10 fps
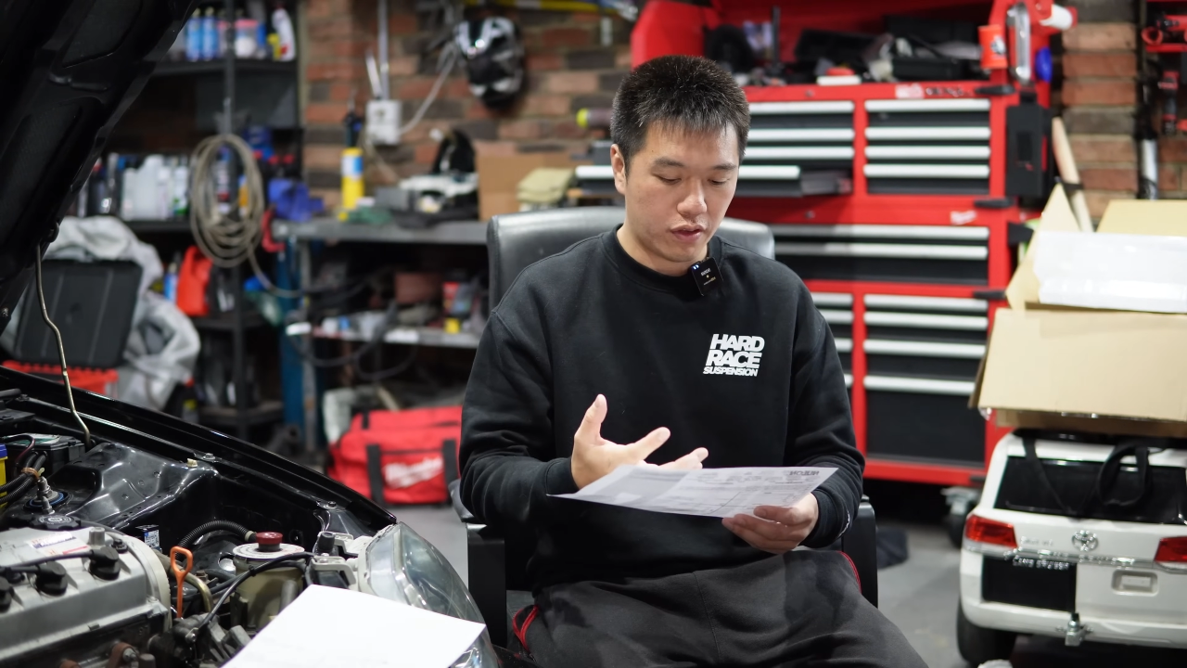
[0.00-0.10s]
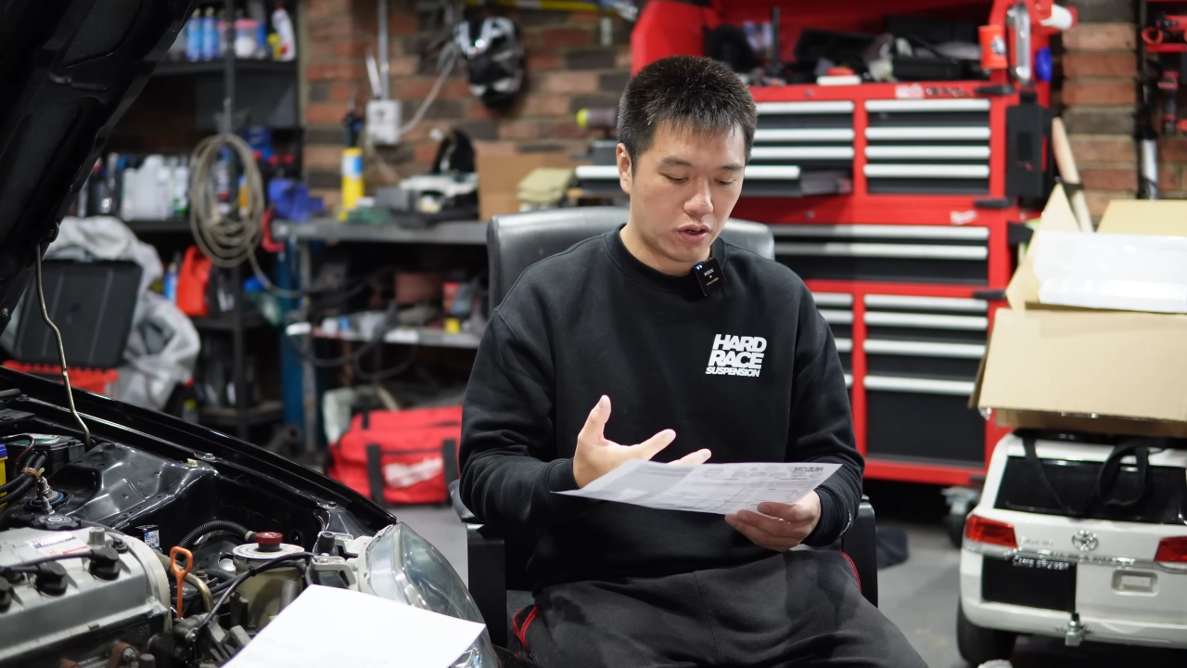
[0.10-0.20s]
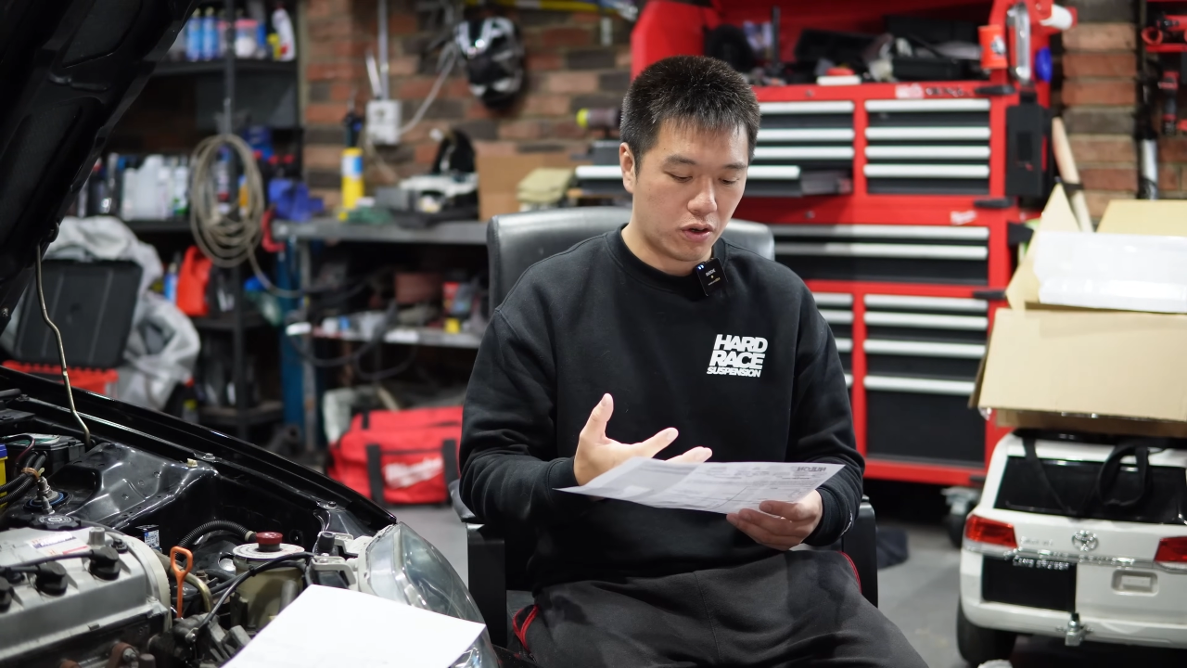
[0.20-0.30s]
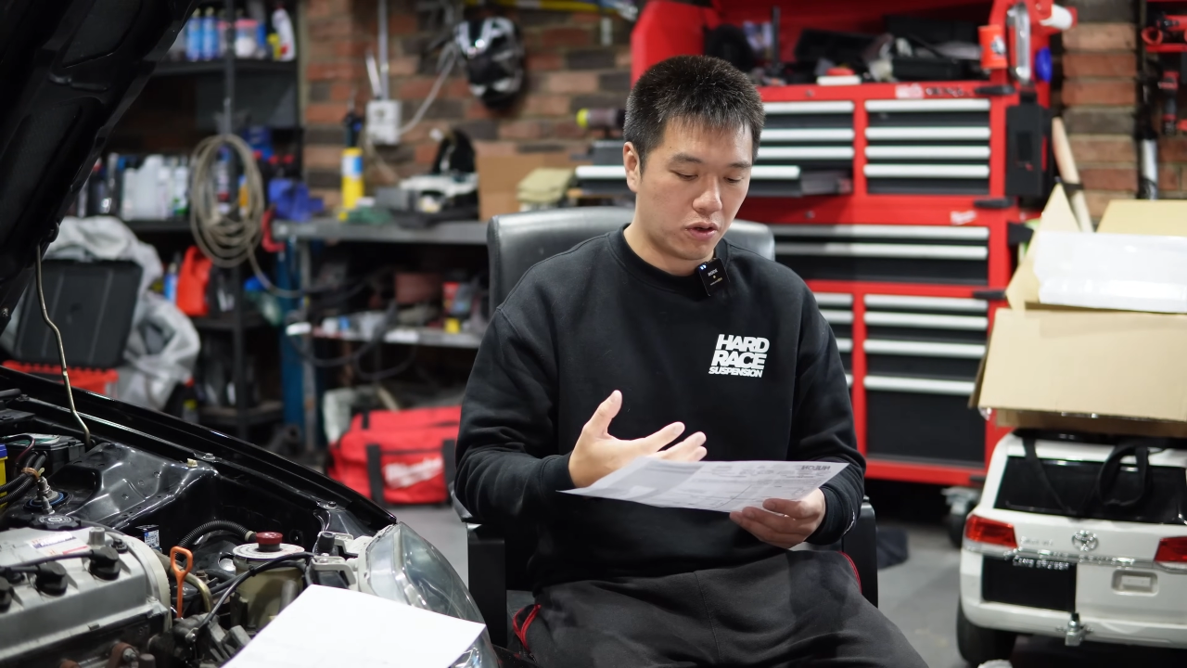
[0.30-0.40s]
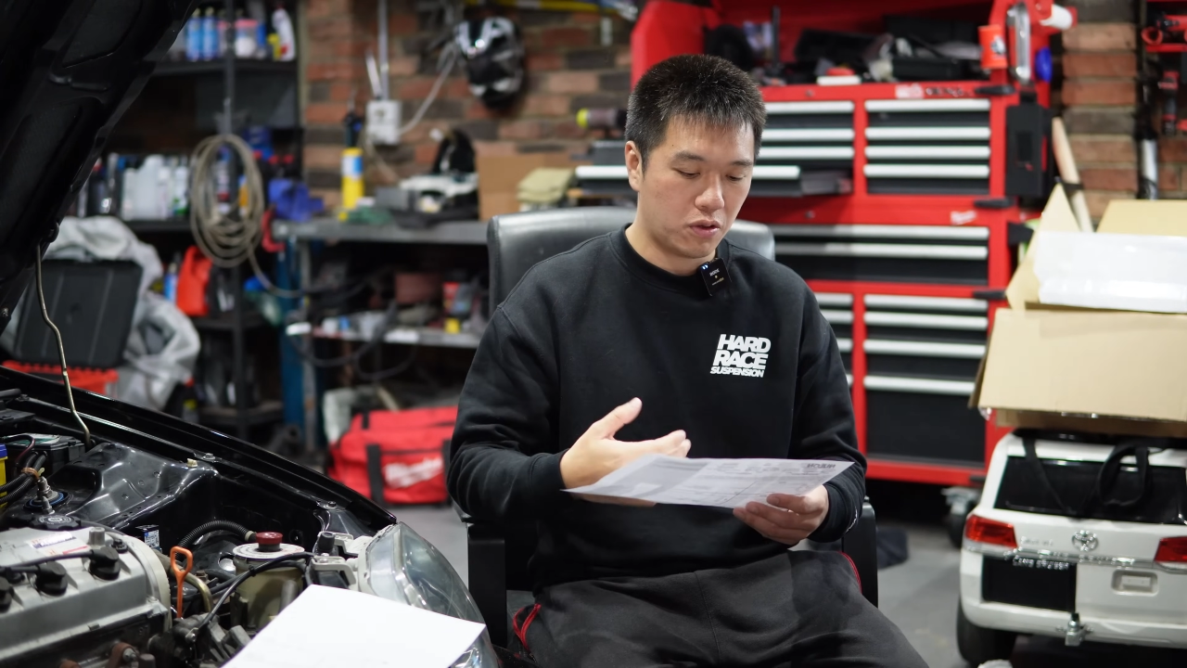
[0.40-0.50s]

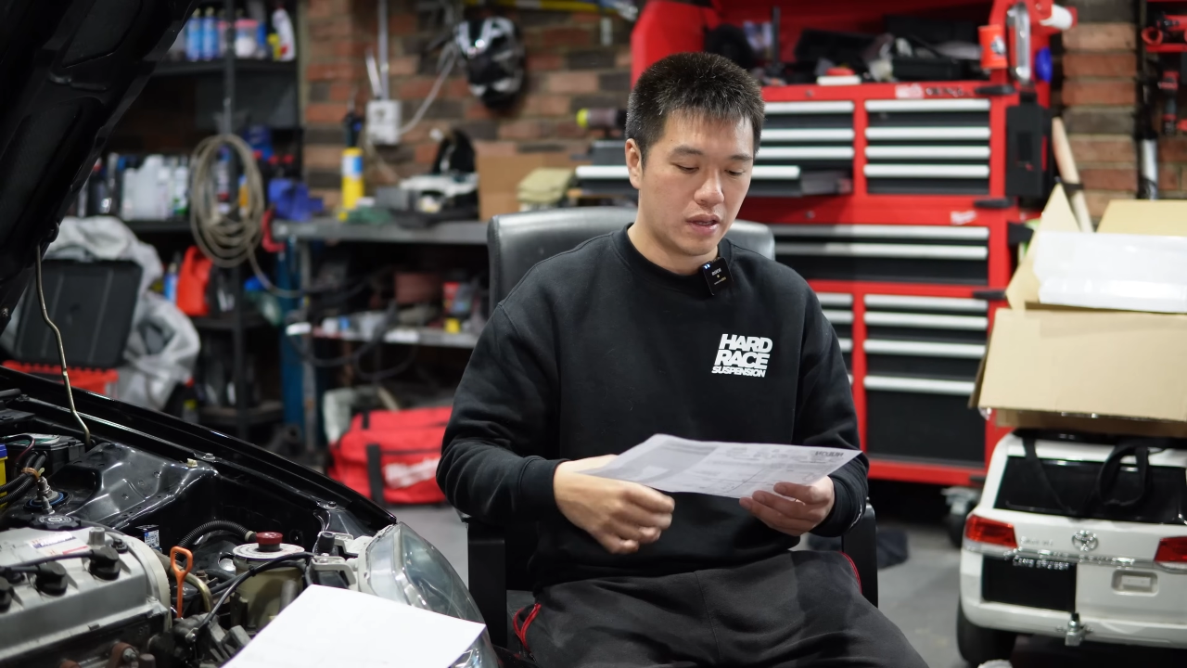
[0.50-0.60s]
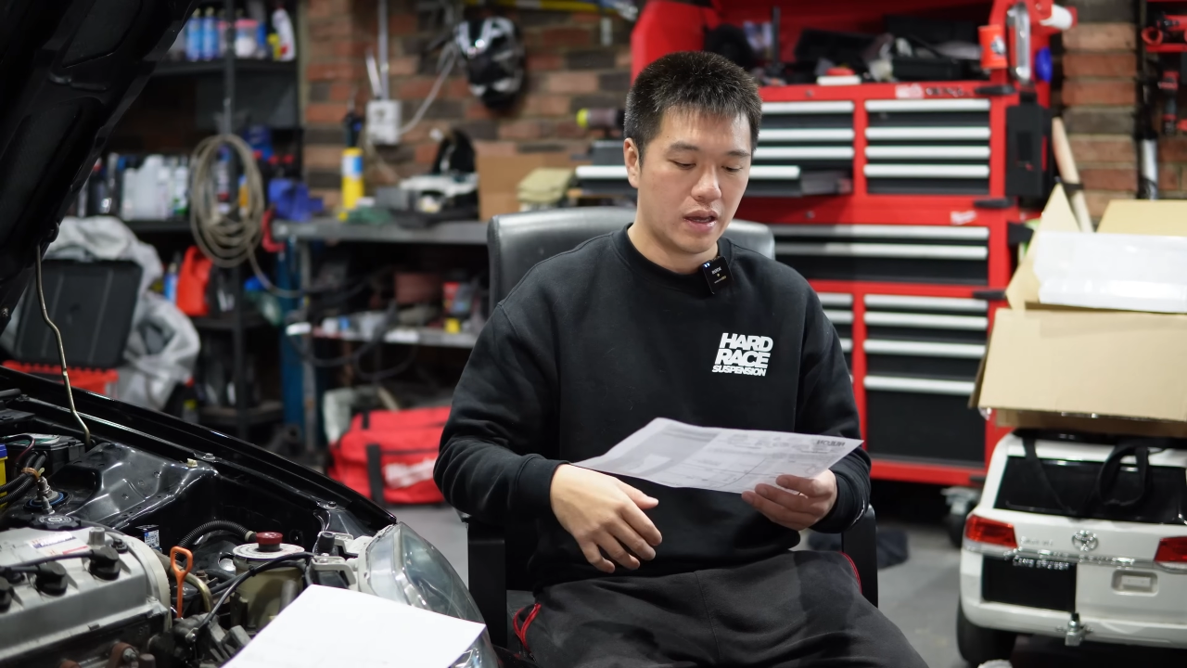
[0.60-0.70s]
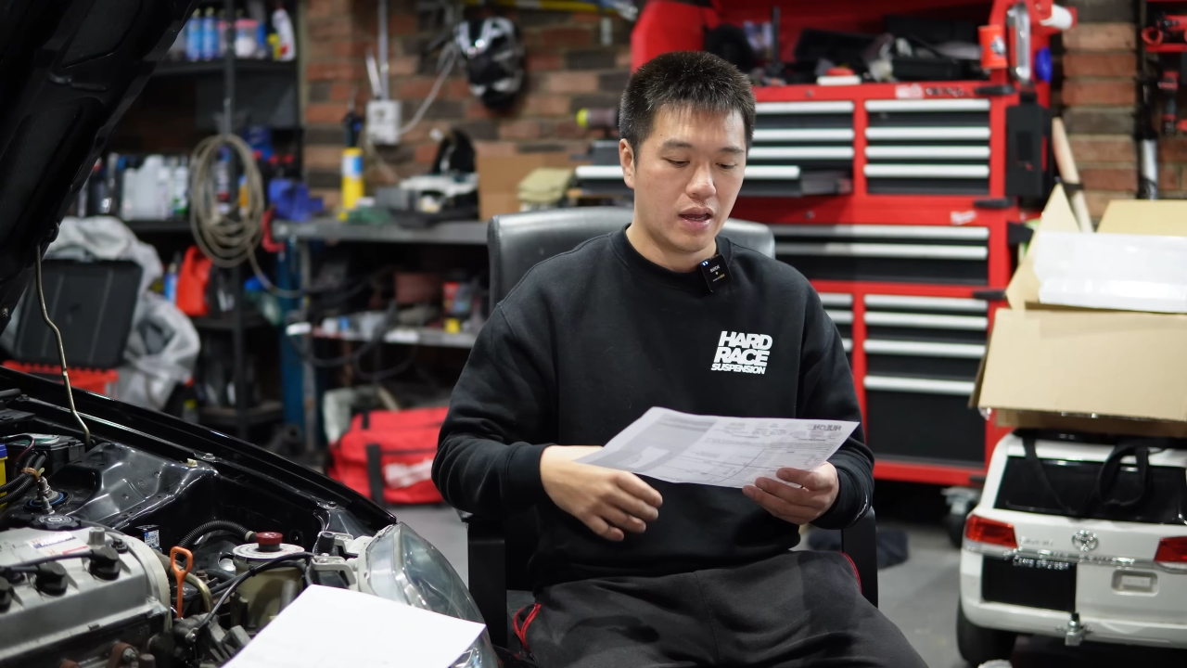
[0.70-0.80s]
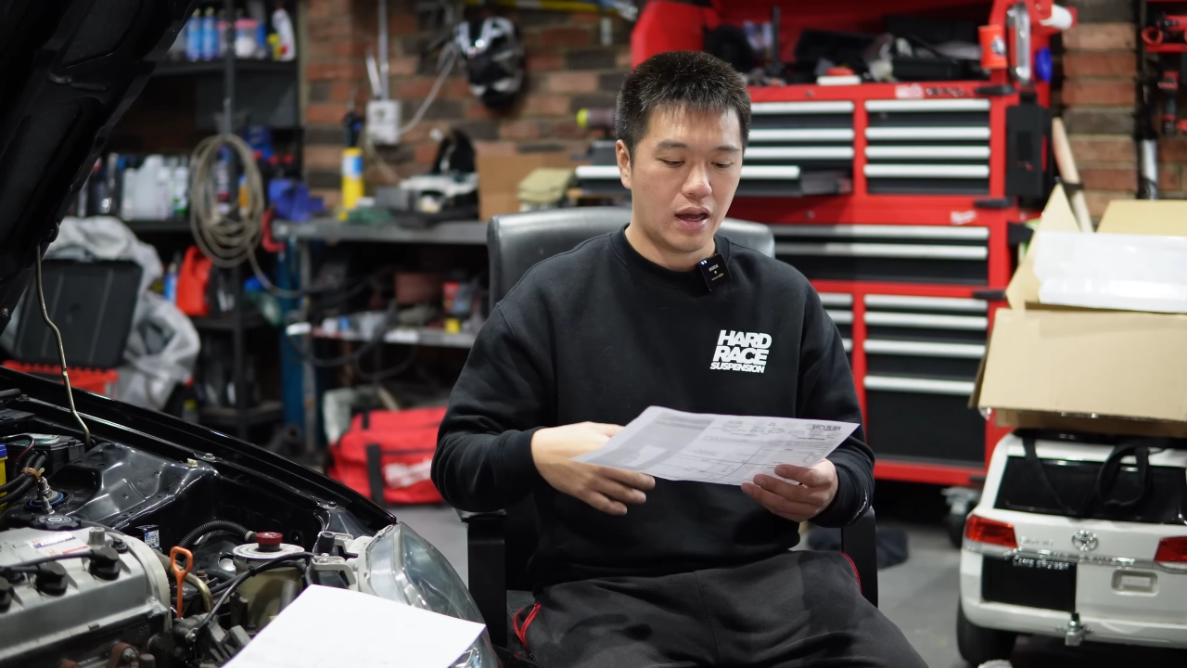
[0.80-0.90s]
the oil.